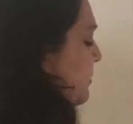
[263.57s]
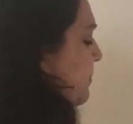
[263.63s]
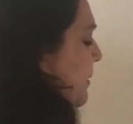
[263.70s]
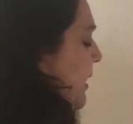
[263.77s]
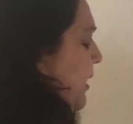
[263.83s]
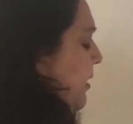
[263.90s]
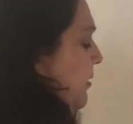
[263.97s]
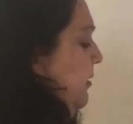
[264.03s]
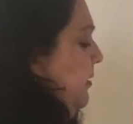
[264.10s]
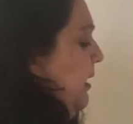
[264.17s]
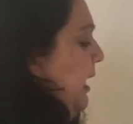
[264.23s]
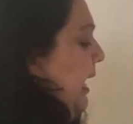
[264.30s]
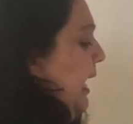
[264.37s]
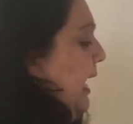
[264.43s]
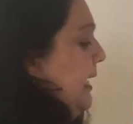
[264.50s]
bear,
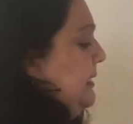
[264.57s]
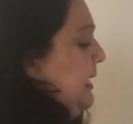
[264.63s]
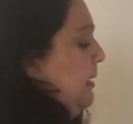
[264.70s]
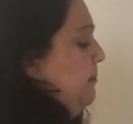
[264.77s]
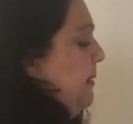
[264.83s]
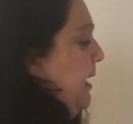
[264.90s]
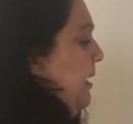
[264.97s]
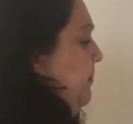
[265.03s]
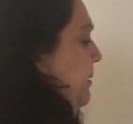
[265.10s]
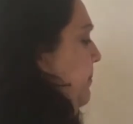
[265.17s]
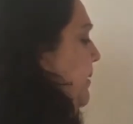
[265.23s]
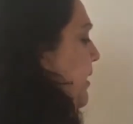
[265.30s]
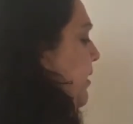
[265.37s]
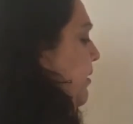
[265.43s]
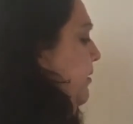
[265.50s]
and a baby
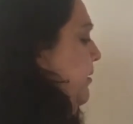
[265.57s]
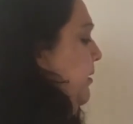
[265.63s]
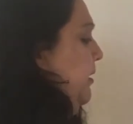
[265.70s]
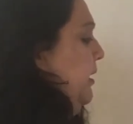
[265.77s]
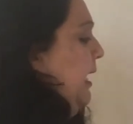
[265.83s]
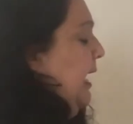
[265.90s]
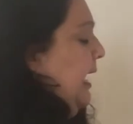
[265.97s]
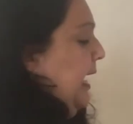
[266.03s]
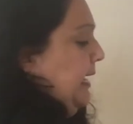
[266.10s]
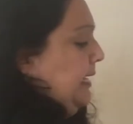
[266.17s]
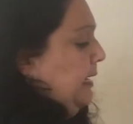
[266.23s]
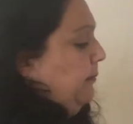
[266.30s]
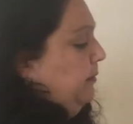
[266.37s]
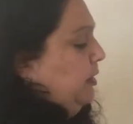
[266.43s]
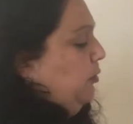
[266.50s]
bear. And
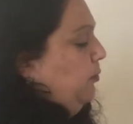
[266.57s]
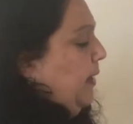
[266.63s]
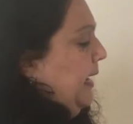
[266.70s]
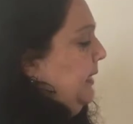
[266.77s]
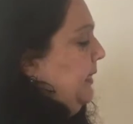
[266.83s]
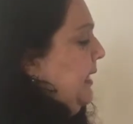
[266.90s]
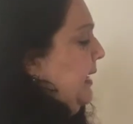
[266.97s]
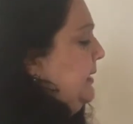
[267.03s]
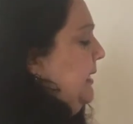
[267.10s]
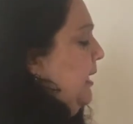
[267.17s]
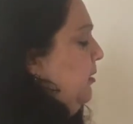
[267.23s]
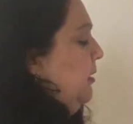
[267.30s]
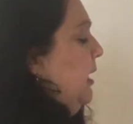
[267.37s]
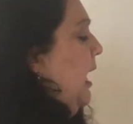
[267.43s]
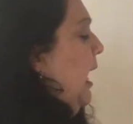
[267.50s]
I'm gonna write that
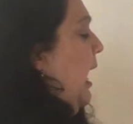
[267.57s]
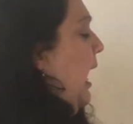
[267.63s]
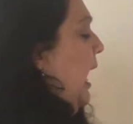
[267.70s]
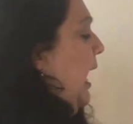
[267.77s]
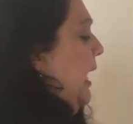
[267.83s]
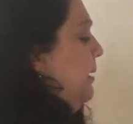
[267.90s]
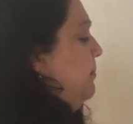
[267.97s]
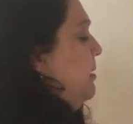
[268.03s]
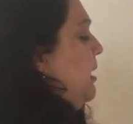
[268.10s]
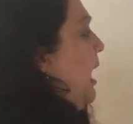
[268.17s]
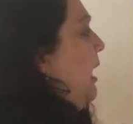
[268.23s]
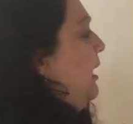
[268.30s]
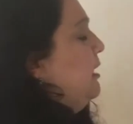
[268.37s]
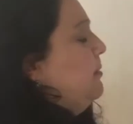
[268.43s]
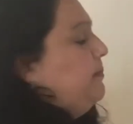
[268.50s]
down. I am
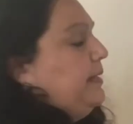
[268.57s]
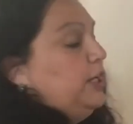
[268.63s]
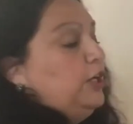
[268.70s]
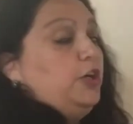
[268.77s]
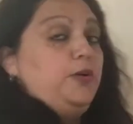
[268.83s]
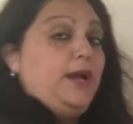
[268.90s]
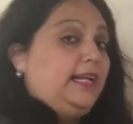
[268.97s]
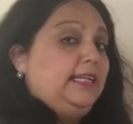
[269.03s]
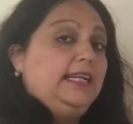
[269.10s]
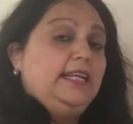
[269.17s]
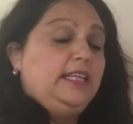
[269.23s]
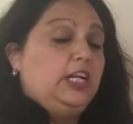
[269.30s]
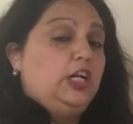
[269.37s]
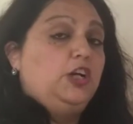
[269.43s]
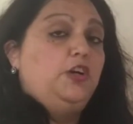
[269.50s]
not gonna be
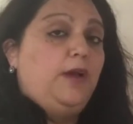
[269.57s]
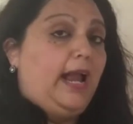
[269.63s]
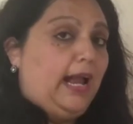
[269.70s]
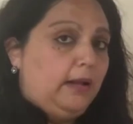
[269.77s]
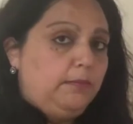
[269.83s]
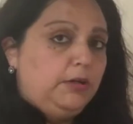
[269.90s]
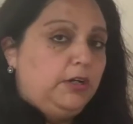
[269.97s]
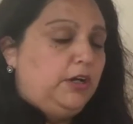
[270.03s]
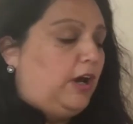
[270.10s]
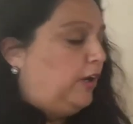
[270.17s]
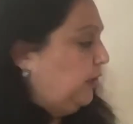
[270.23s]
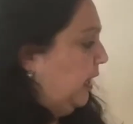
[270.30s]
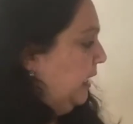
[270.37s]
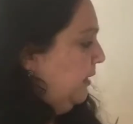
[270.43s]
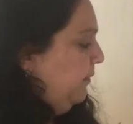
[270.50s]
correcting their grammar,
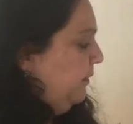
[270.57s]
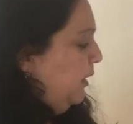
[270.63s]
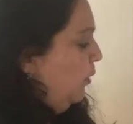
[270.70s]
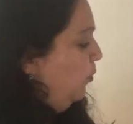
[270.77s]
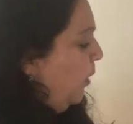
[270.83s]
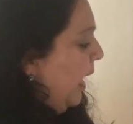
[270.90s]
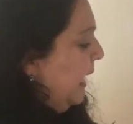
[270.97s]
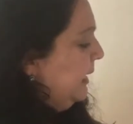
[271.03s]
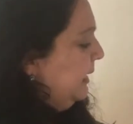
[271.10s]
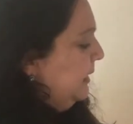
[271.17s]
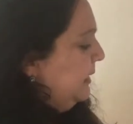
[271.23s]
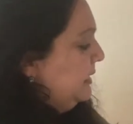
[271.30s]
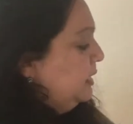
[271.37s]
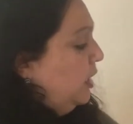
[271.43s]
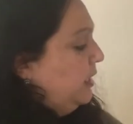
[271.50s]
and if they're writing
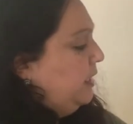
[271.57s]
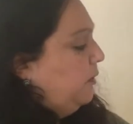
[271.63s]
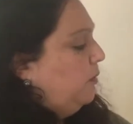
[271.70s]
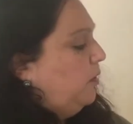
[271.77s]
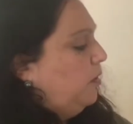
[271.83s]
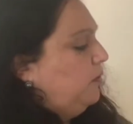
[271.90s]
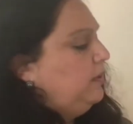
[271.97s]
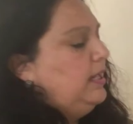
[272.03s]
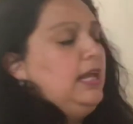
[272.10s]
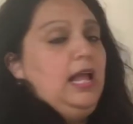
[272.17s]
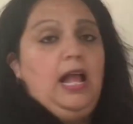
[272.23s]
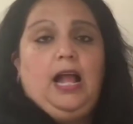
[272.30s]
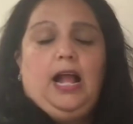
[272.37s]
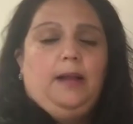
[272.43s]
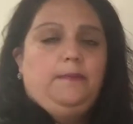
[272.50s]
this on their own,
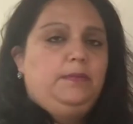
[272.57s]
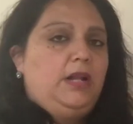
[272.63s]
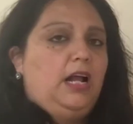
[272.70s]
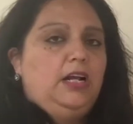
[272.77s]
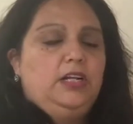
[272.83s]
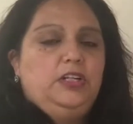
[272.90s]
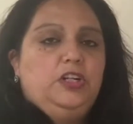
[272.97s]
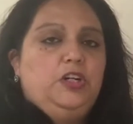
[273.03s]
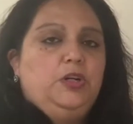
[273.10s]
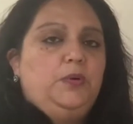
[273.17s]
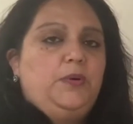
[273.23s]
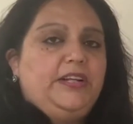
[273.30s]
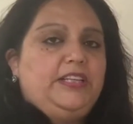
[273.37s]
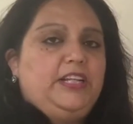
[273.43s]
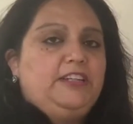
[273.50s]
I'm not gonna
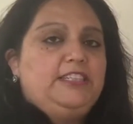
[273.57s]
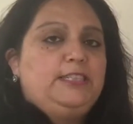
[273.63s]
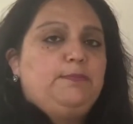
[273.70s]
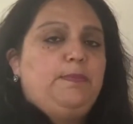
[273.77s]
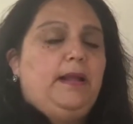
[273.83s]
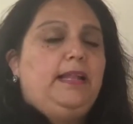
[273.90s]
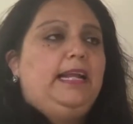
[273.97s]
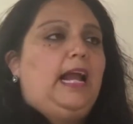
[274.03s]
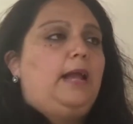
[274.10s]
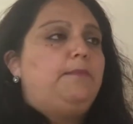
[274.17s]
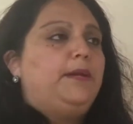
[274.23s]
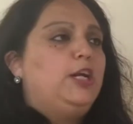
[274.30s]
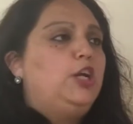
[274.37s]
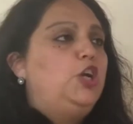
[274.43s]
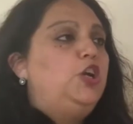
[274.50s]
correct their spelling.
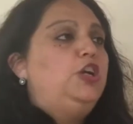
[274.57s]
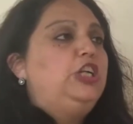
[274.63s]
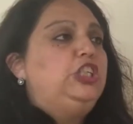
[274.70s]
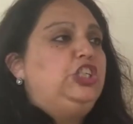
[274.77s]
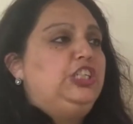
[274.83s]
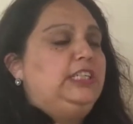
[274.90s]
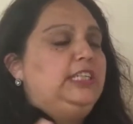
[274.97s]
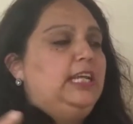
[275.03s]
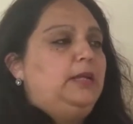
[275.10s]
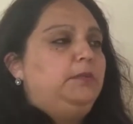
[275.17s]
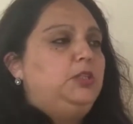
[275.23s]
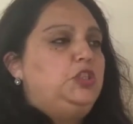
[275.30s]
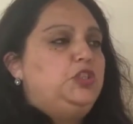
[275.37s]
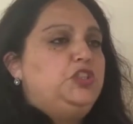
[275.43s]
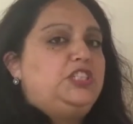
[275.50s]
I'm encouraging
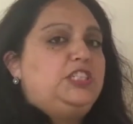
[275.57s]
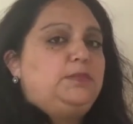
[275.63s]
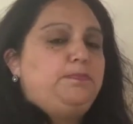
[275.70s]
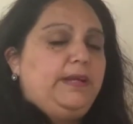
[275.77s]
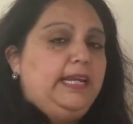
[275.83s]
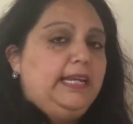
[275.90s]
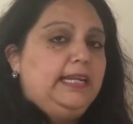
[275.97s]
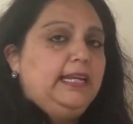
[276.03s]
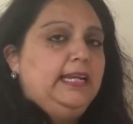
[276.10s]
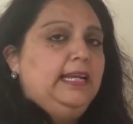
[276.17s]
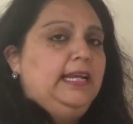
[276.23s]
them to speak